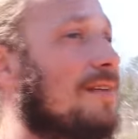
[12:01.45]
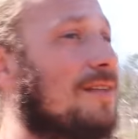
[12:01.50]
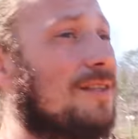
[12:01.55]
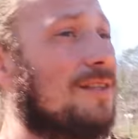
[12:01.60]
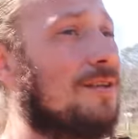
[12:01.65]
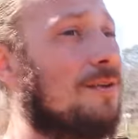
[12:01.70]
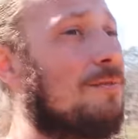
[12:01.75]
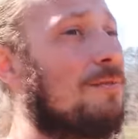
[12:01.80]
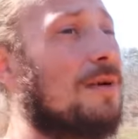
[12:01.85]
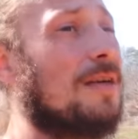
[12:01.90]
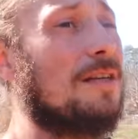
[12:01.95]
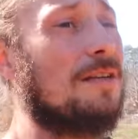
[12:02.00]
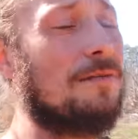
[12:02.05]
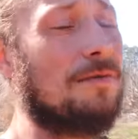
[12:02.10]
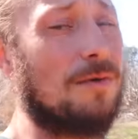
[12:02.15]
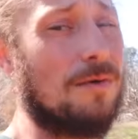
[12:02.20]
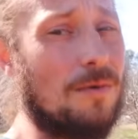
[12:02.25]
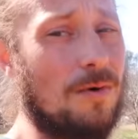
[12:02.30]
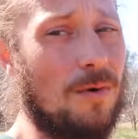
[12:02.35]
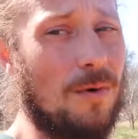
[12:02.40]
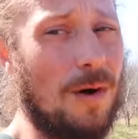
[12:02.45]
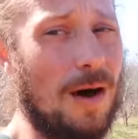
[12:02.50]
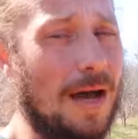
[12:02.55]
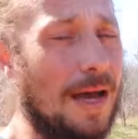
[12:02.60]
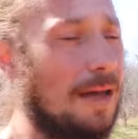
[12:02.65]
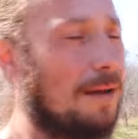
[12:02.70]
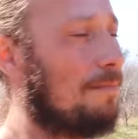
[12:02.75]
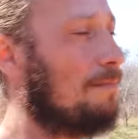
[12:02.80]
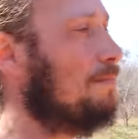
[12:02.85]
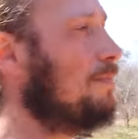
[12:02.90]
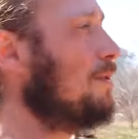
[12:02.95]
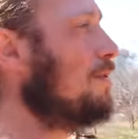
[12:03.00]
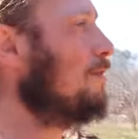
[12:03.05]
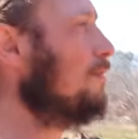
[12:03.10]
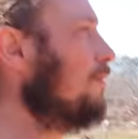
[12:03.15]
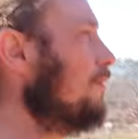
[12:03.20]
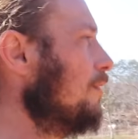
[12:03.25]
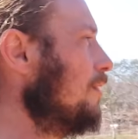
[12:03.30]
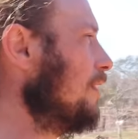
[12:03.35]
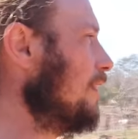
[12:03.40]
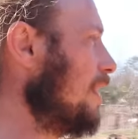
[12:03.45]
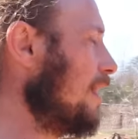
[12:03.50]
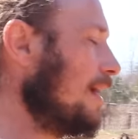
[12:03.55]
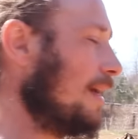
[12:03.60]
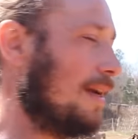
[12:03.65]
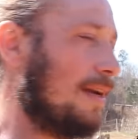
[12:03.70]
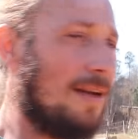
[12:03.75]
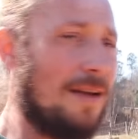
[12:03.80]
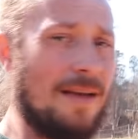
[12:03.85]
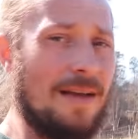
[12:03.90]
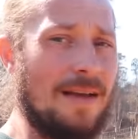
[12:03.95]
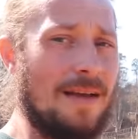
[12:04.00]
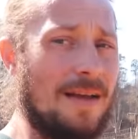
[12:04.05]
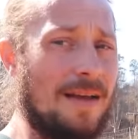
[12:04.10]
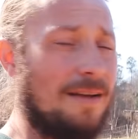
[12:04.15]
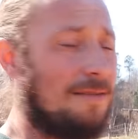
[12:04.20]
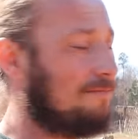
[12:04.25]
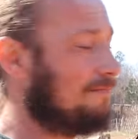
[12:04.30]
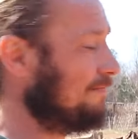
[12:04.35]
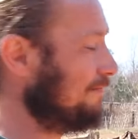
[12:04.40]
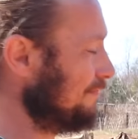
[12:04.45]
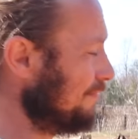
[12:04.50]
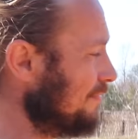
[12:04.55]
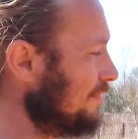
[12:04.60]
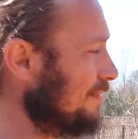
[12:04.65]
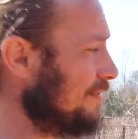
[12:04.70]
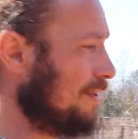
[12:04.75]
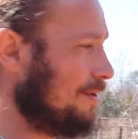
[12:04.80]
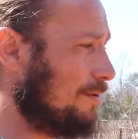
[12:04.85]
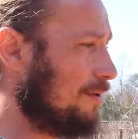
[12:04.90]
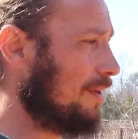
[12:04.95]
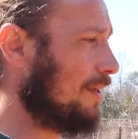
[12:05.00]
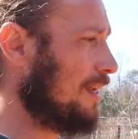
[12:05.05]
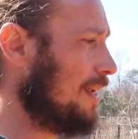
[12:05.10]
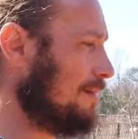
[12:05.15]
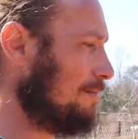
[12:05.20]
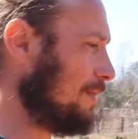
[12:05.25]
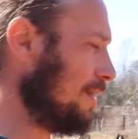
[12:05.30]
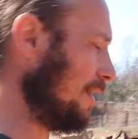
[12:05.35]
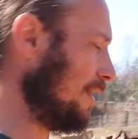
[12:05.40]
It's so peaceful and quiet and beautiful today. You really can't